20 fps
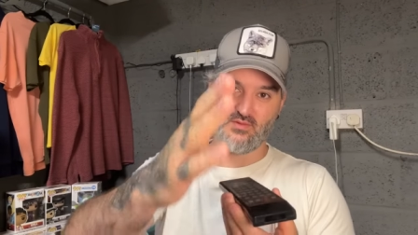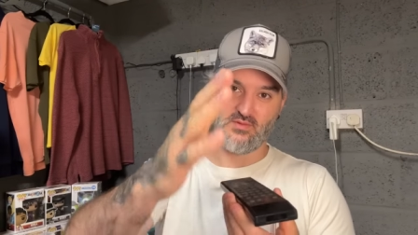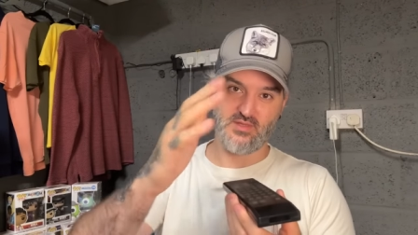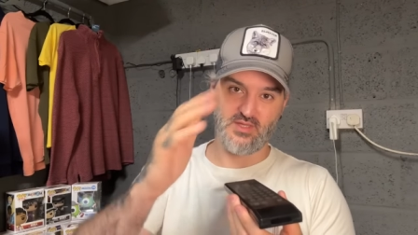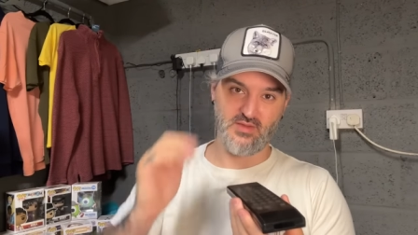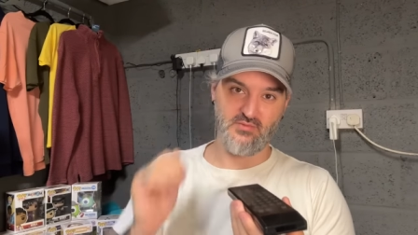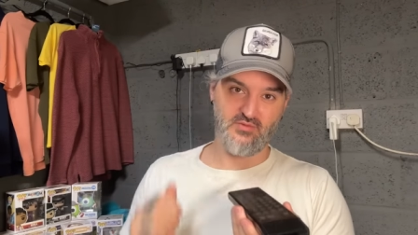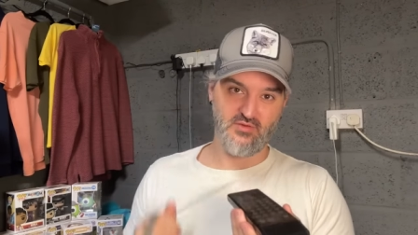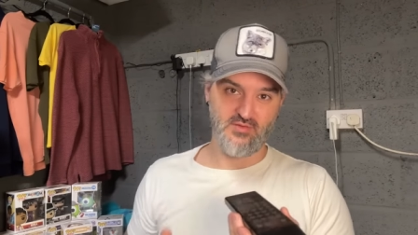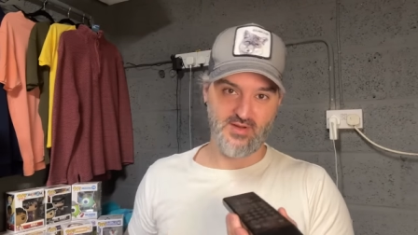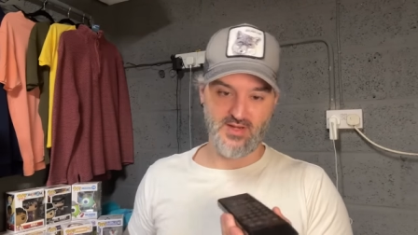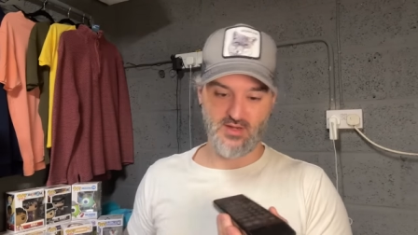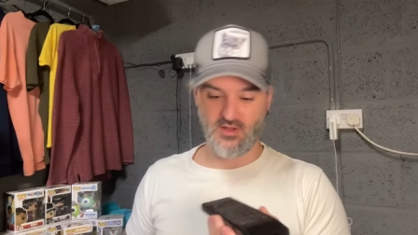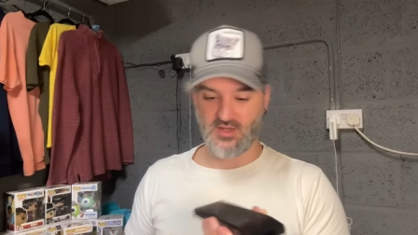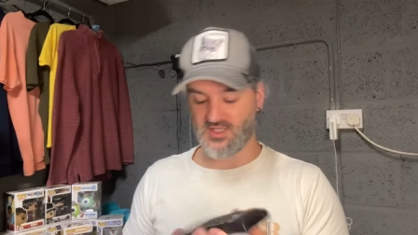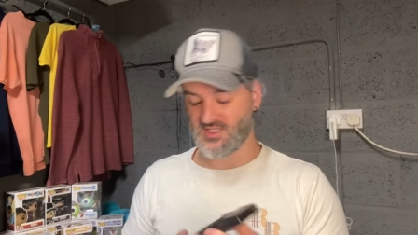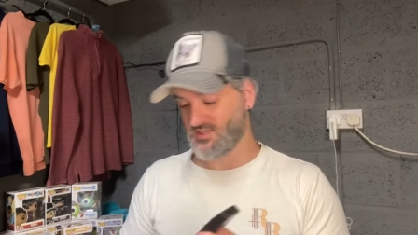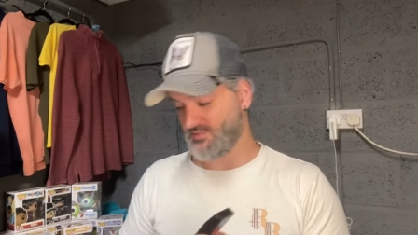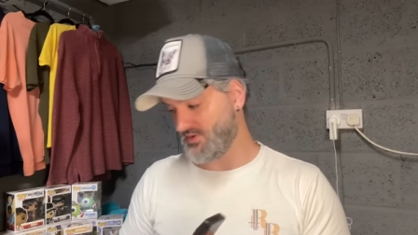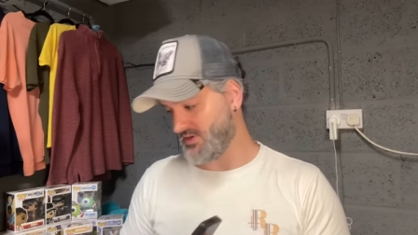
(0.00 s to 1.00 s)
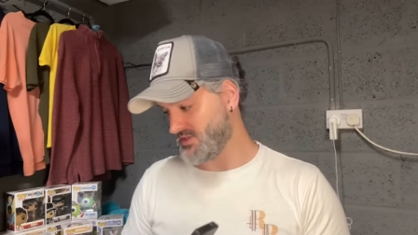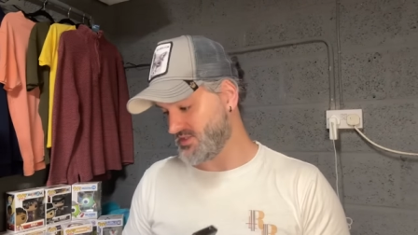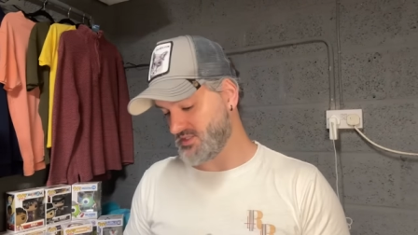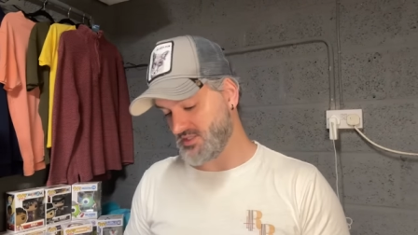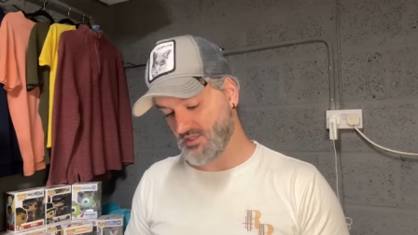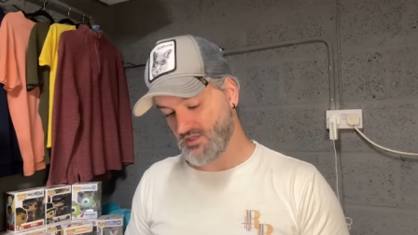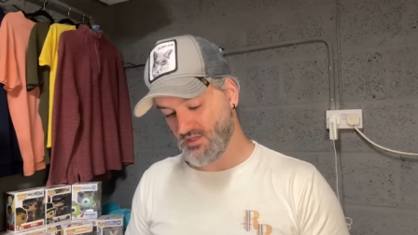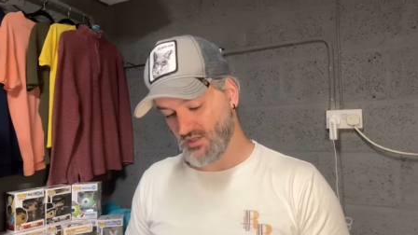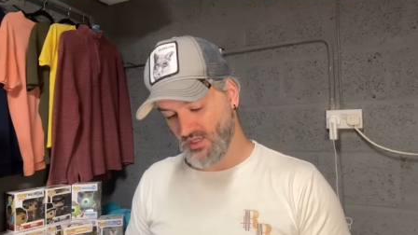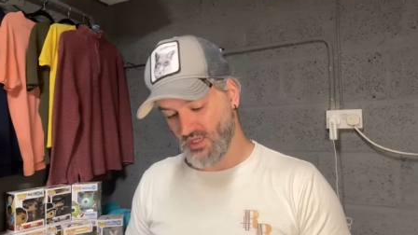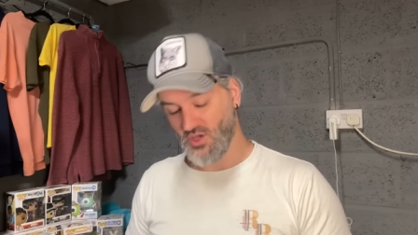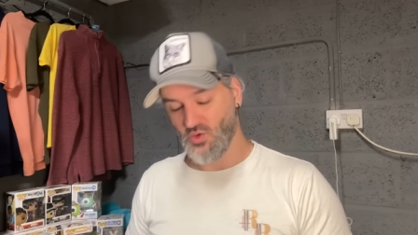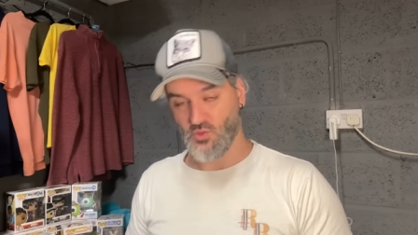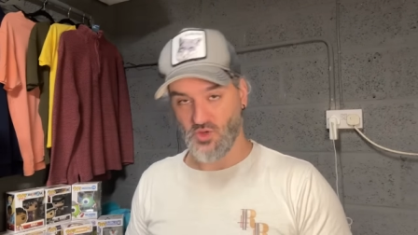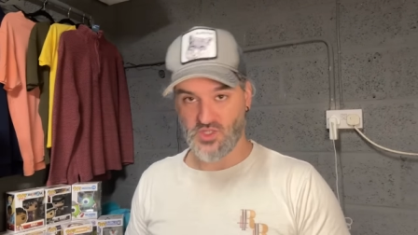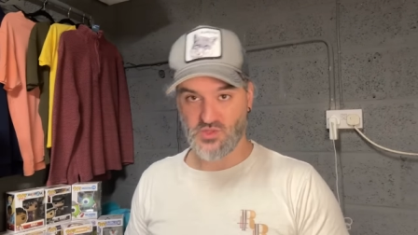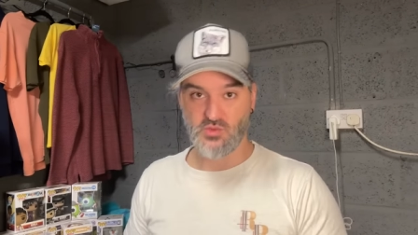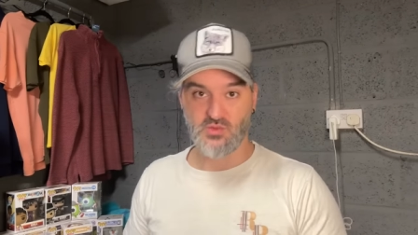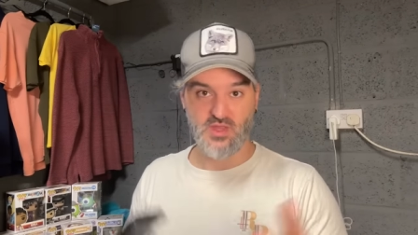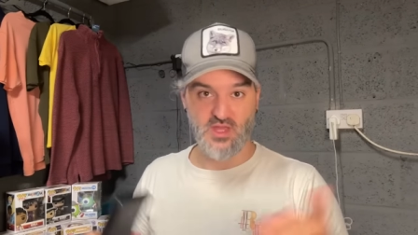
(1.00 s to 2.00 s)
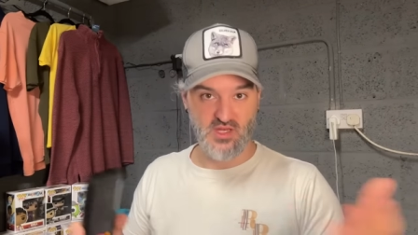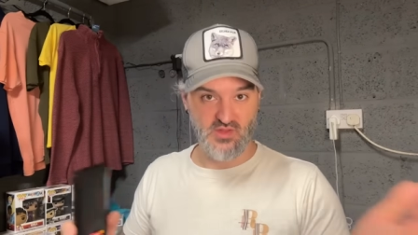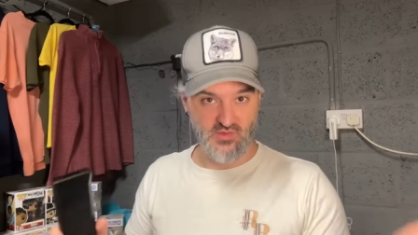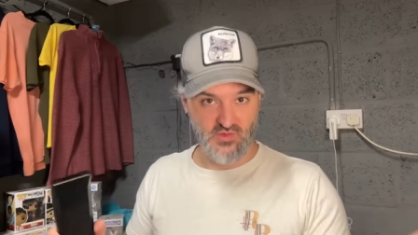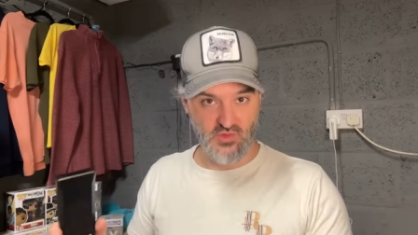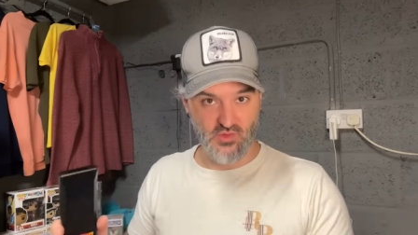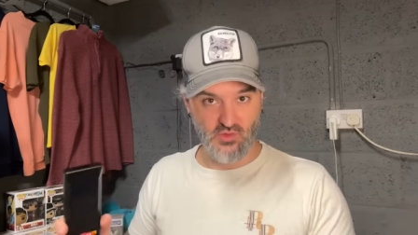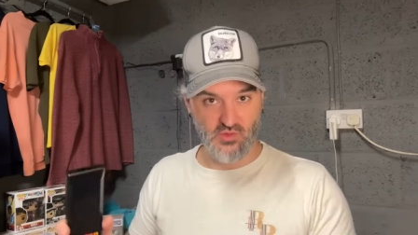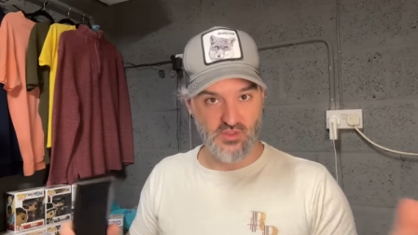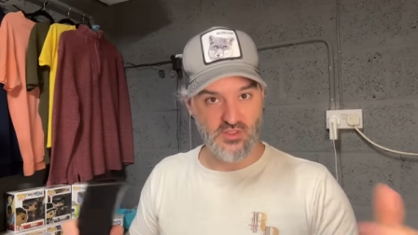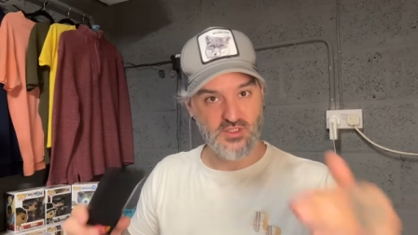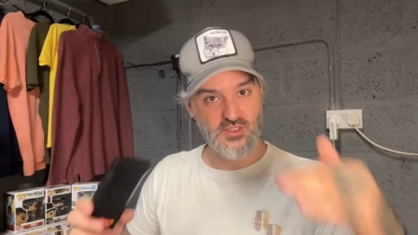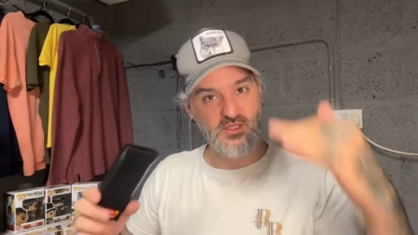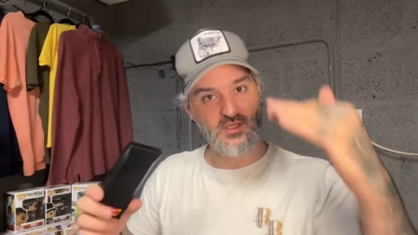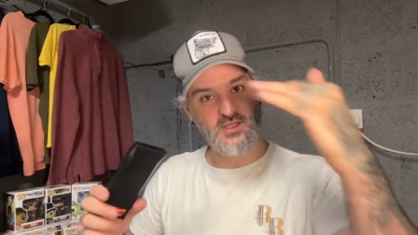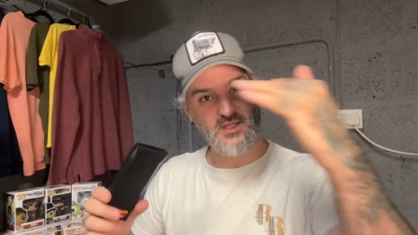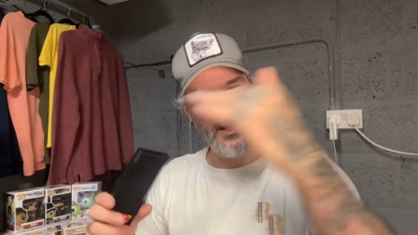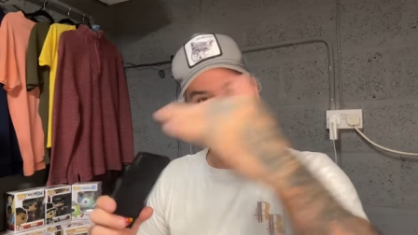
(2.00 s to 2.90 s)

the infrared like it's supposed to, which will then, of course,